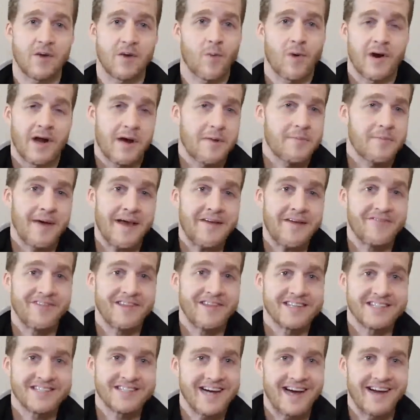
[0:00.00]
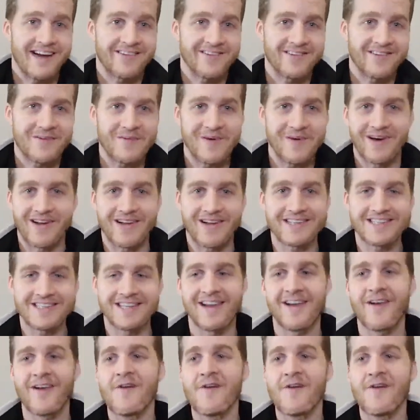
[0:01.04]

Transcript: of what I make for this channel, to be honest.